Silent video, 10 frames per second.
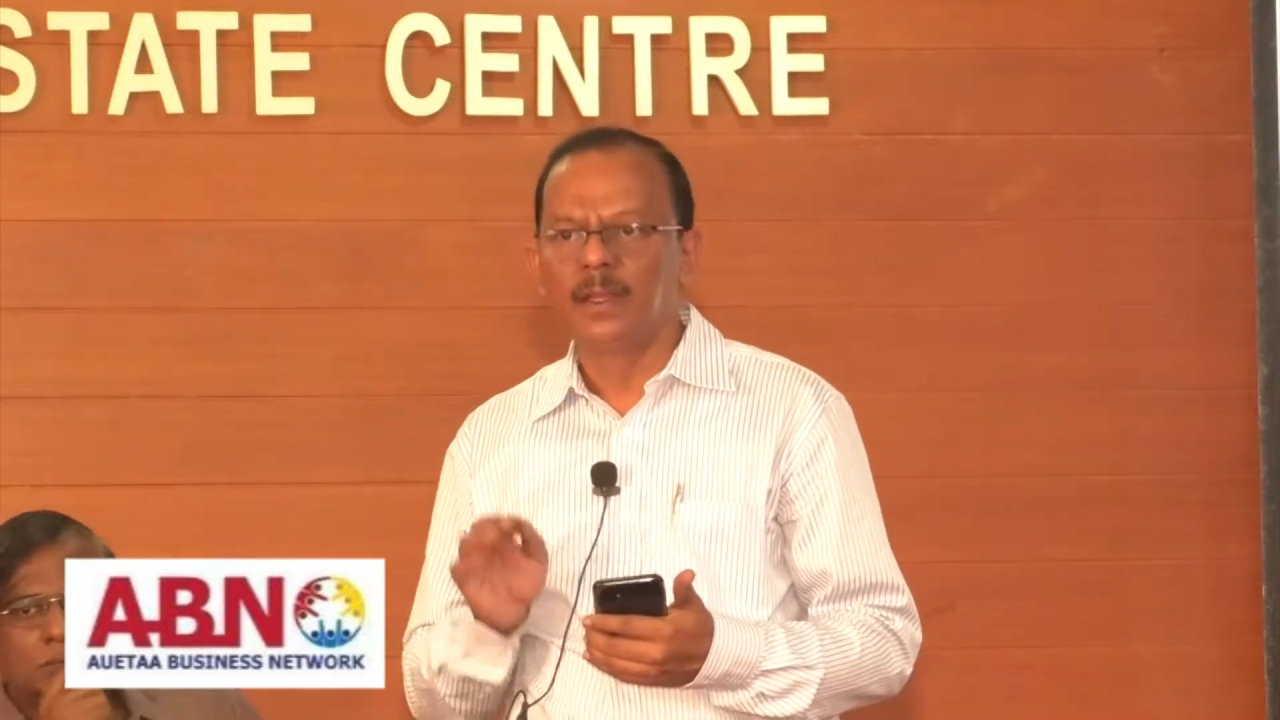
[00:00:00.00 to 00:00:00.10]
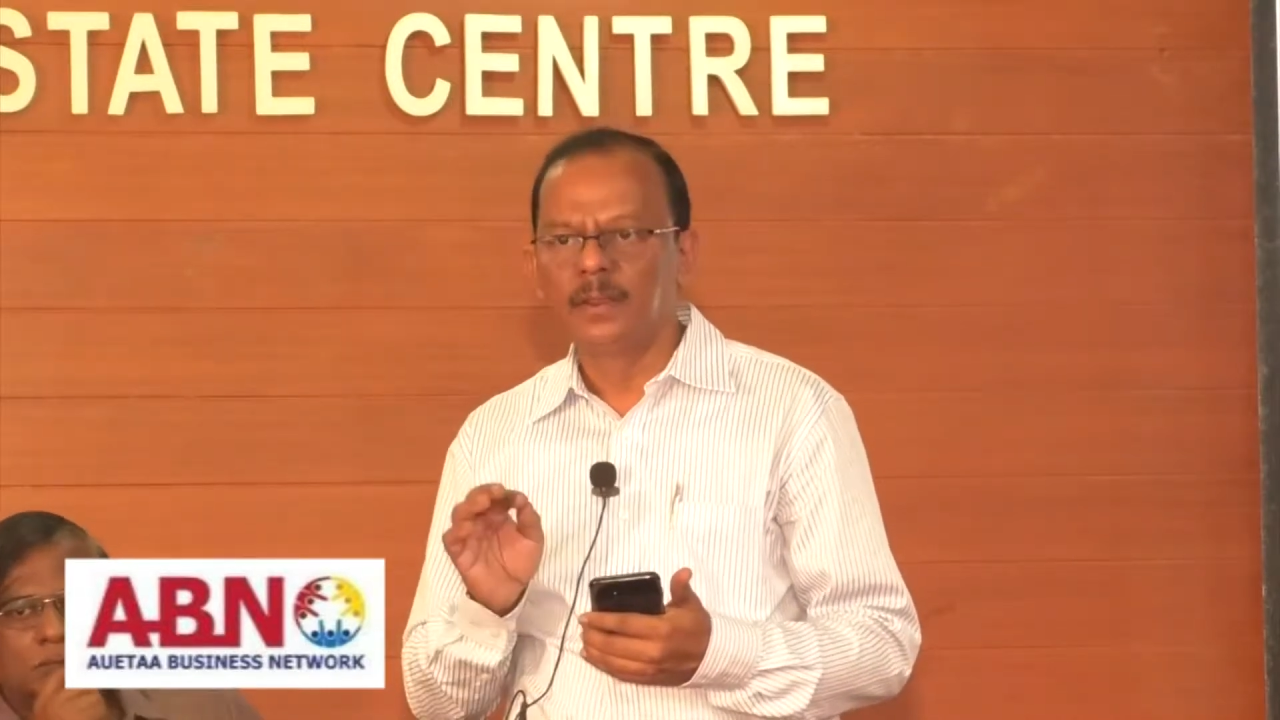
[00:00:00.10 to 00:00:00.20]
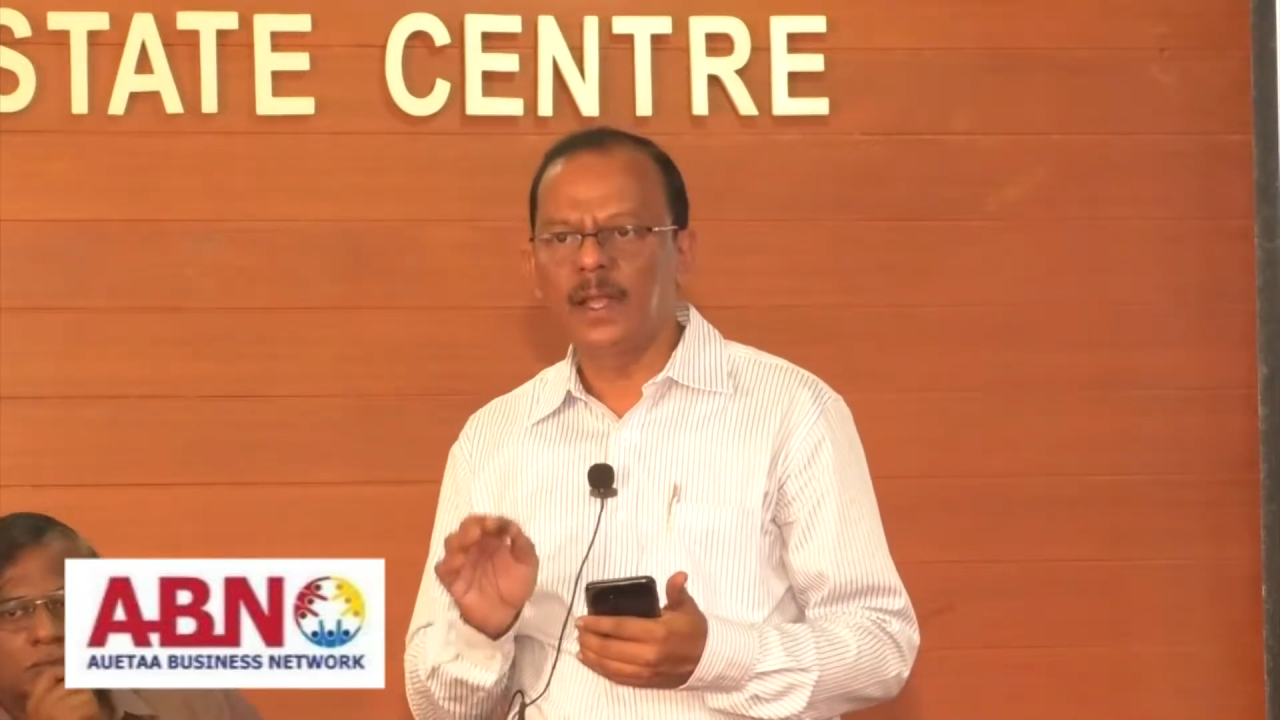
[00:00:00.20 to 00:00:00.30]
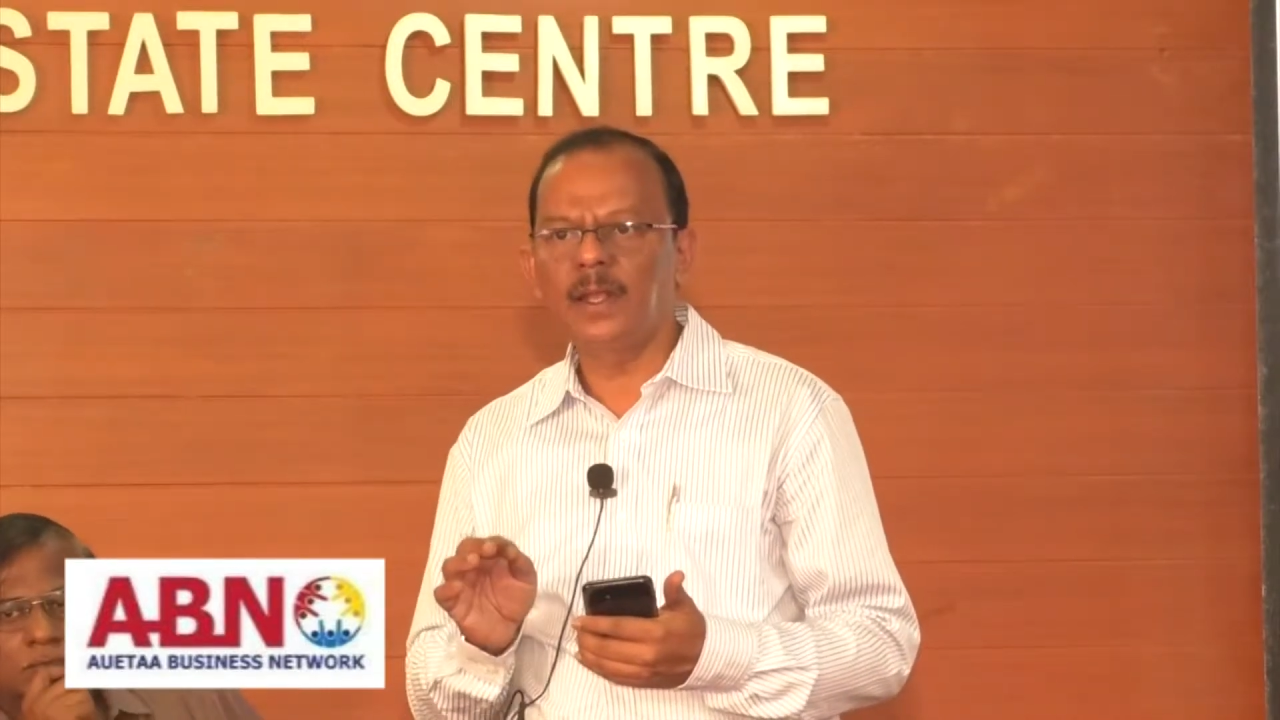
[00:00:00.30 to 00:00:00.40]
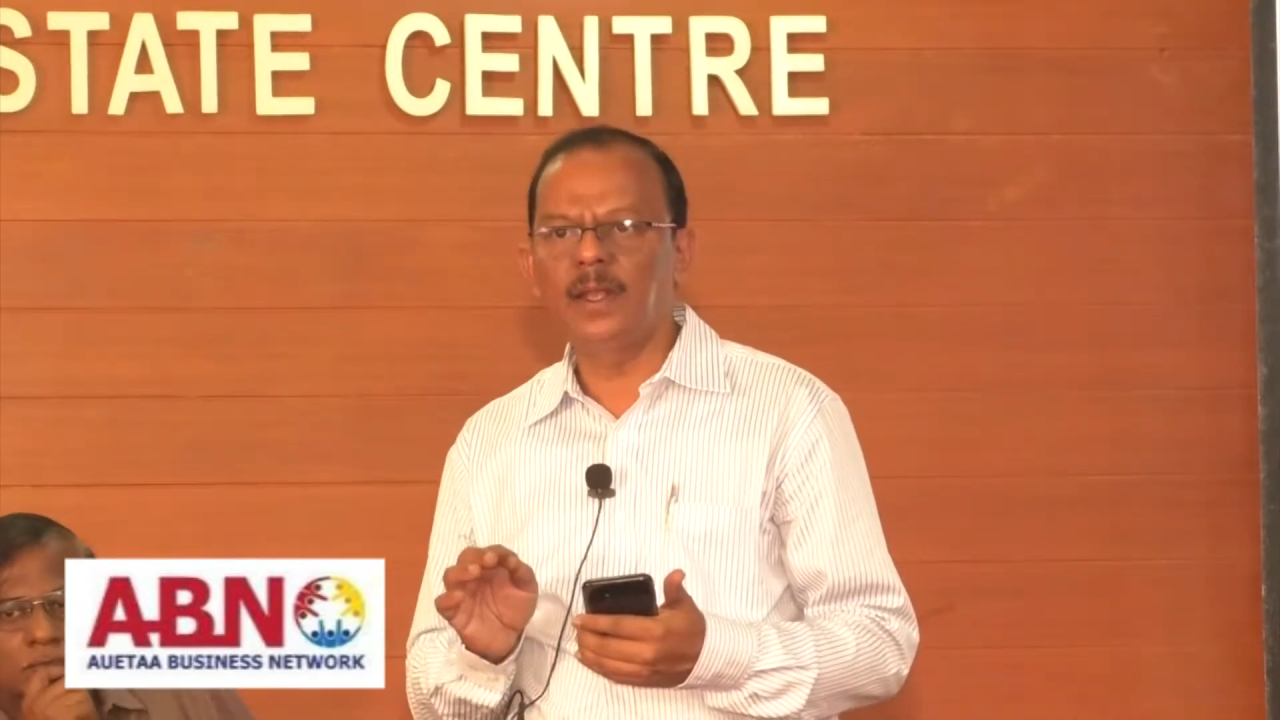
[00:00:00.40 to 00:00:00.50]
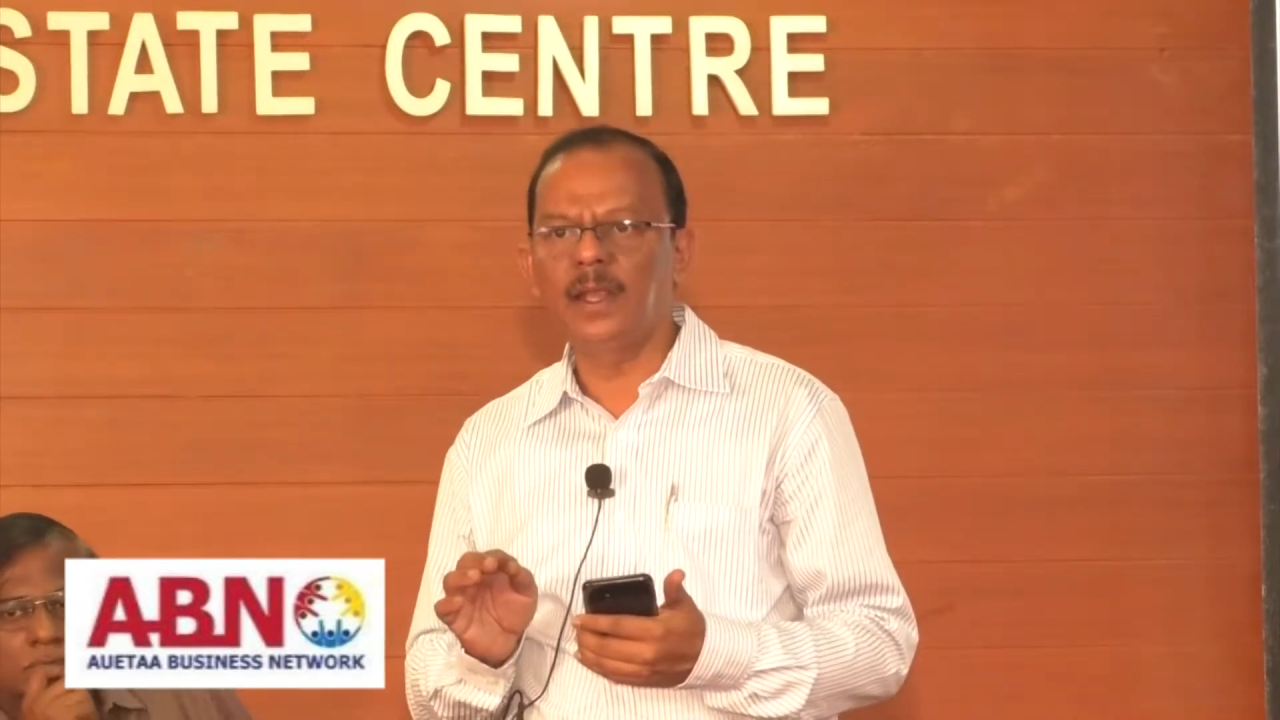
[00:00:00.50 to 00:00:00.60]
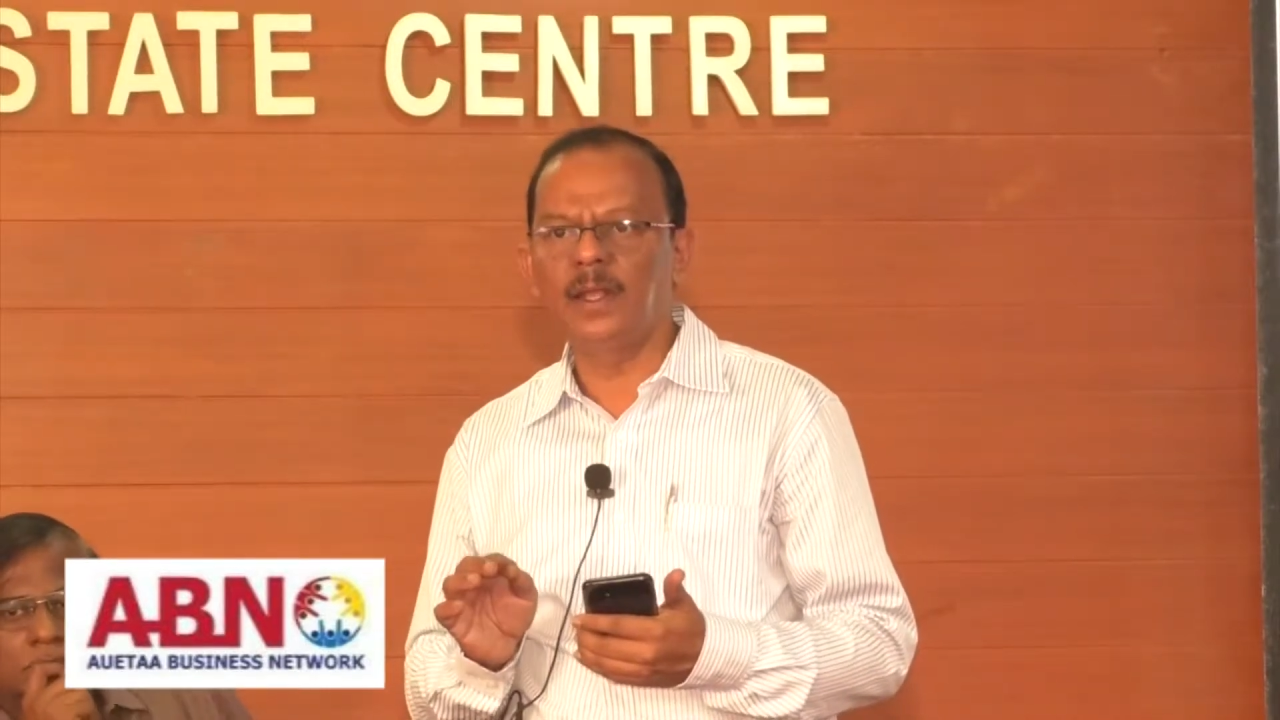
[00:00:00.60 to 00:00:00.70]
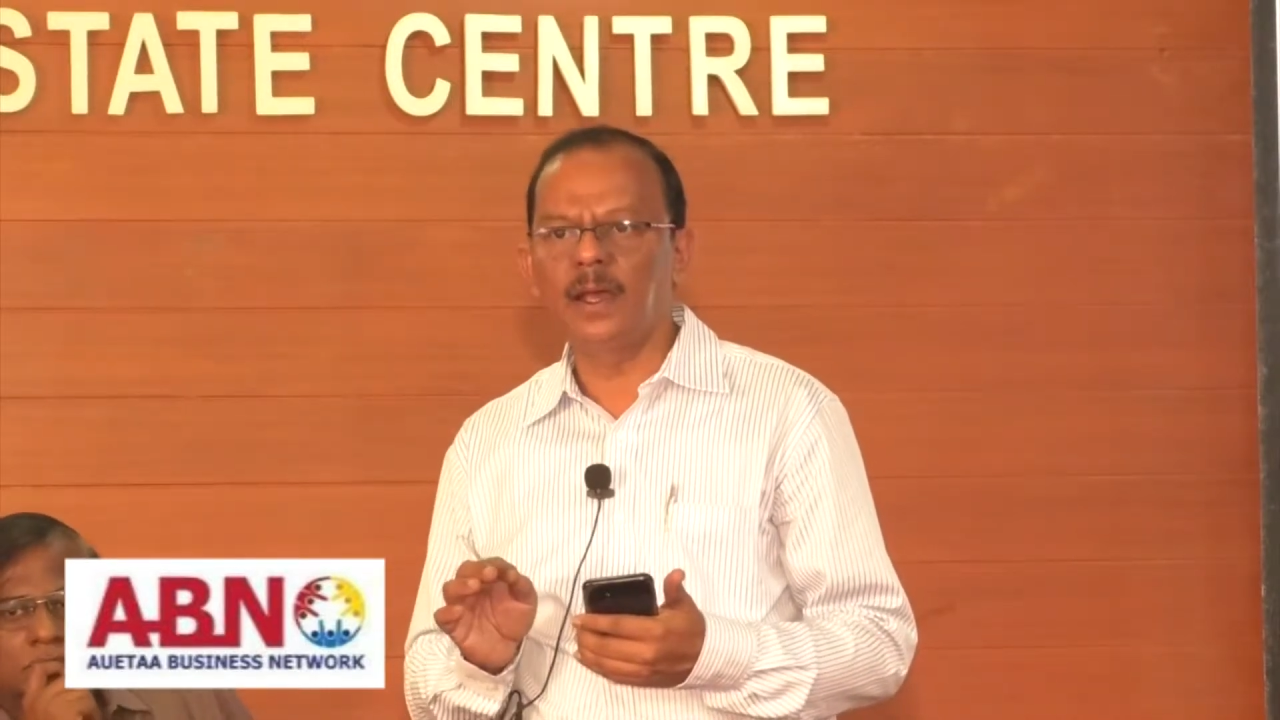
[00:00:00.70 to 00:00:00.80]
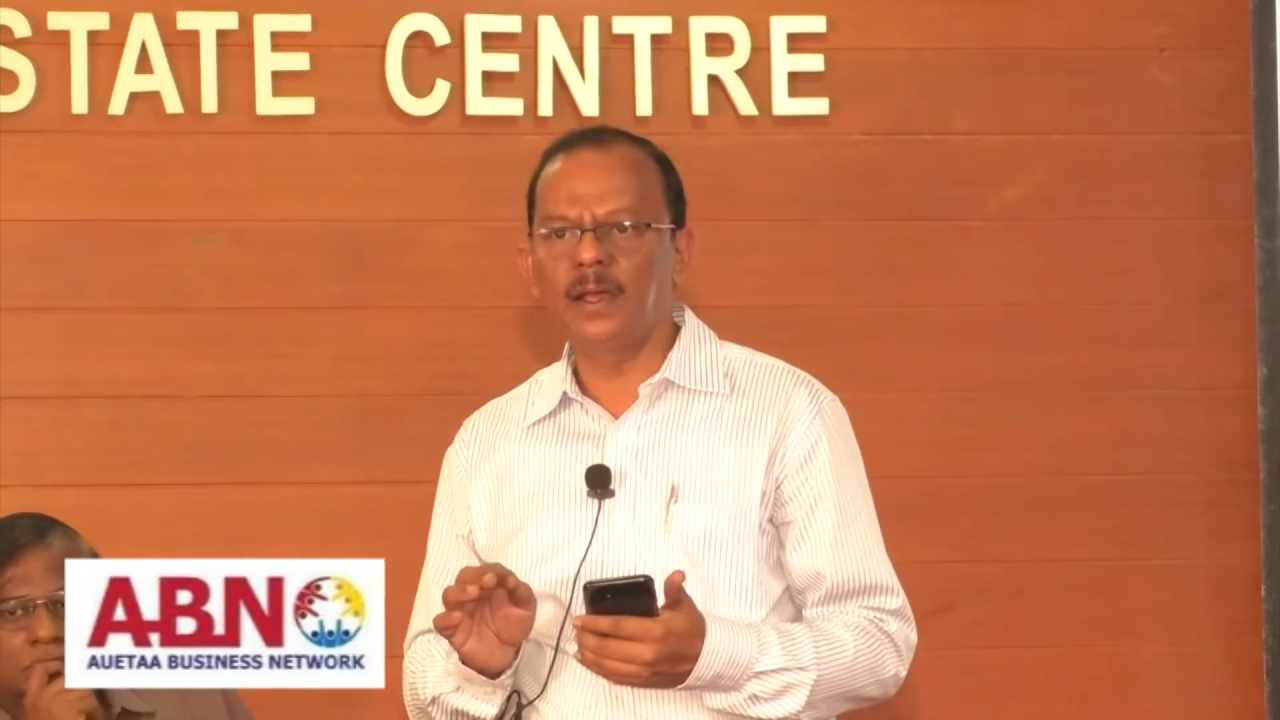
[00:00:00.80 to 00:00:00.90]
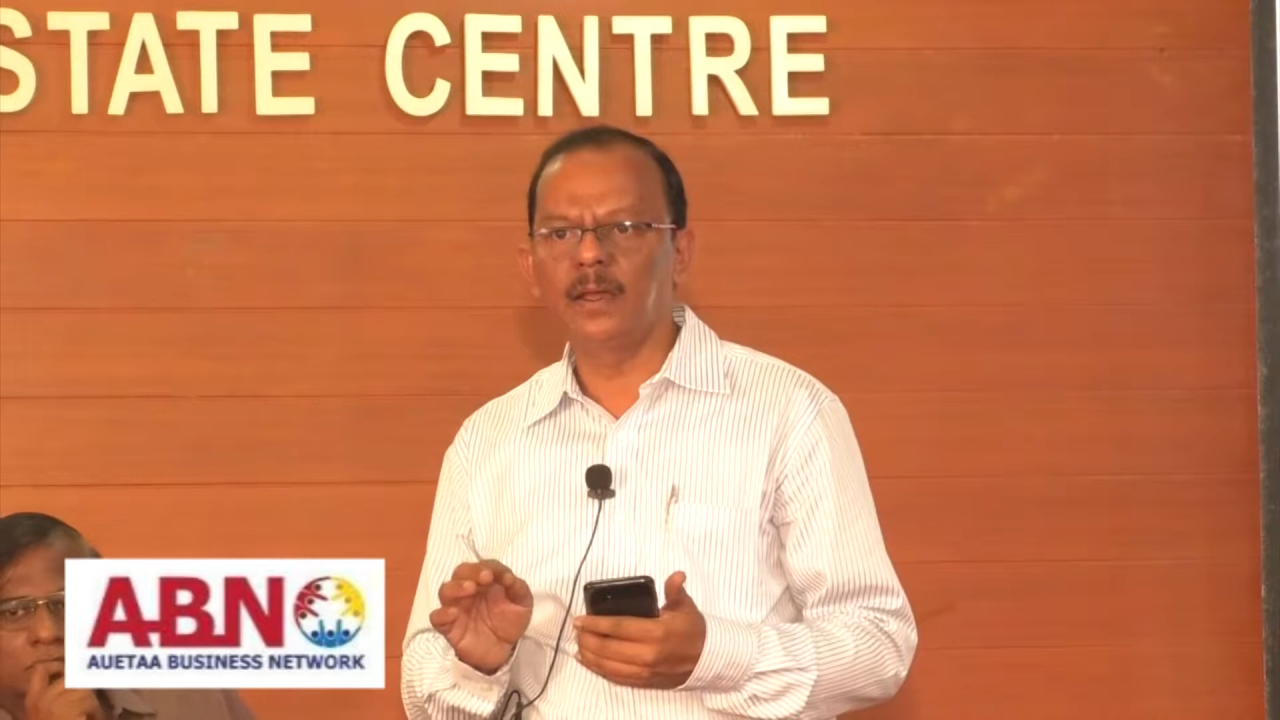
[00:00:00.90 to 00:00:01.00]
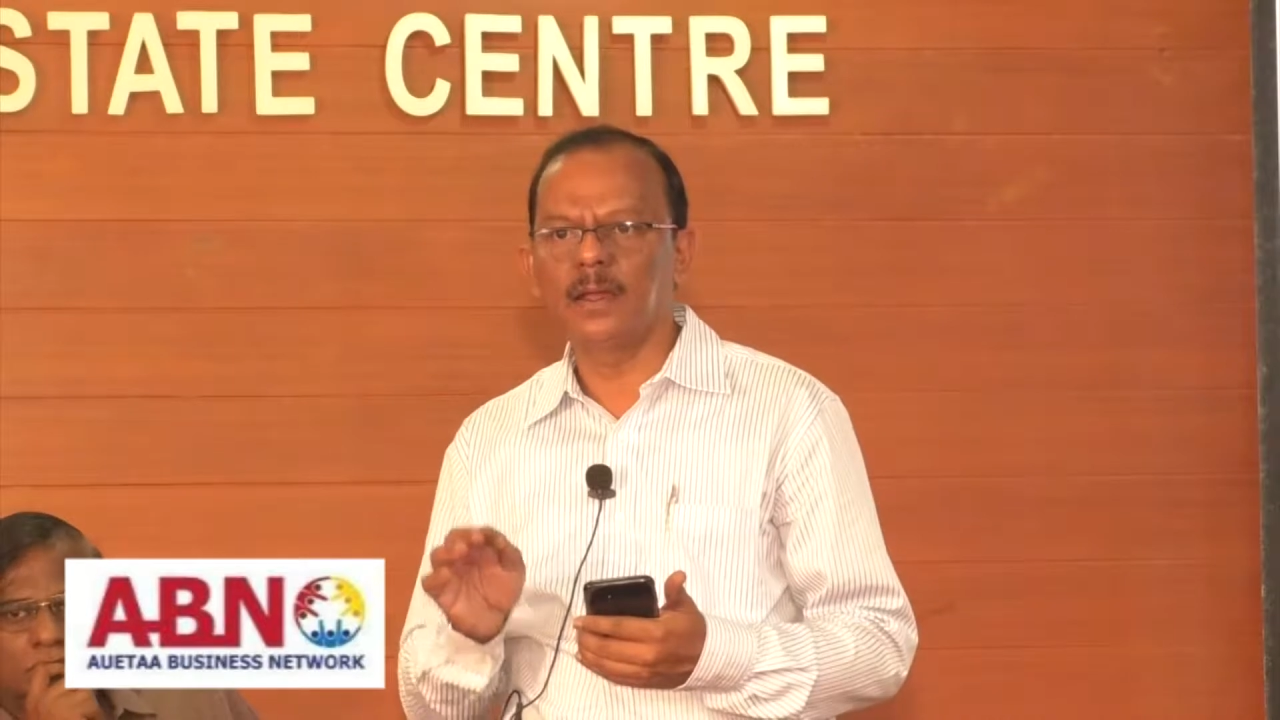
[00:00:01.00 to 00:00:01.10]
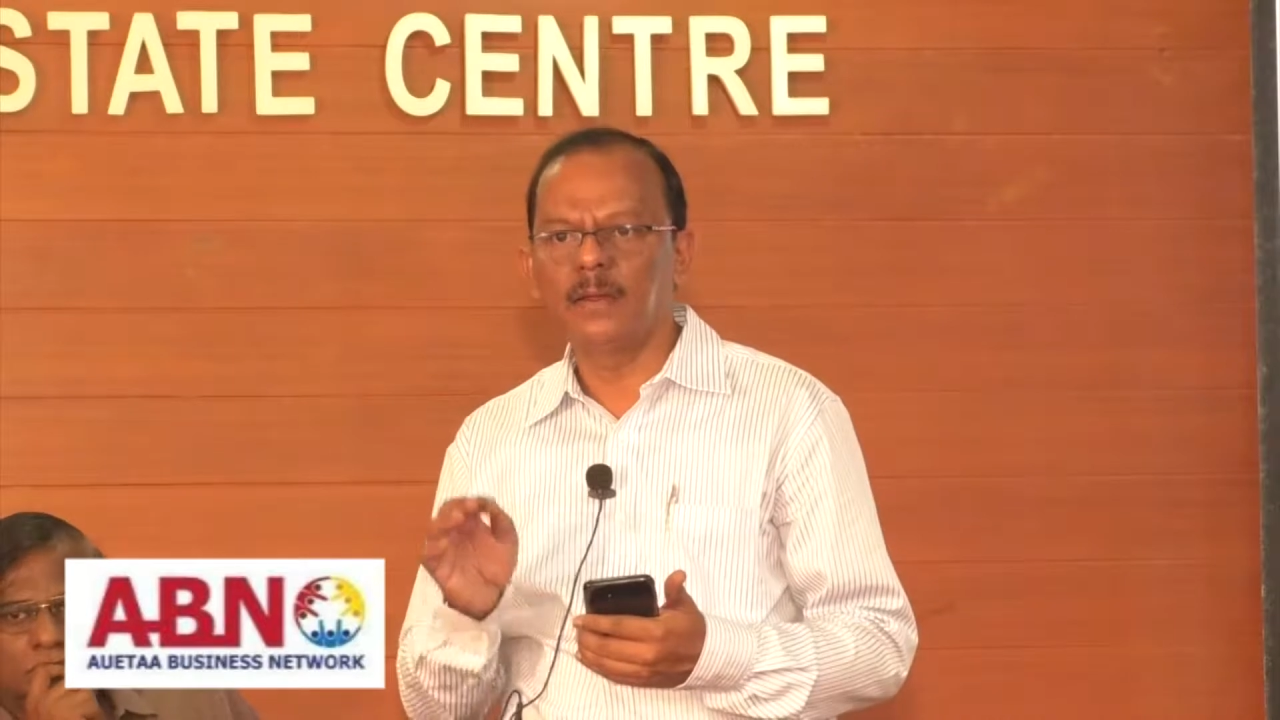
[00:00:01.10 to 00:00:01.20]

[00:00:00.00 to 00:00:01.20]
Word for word: that data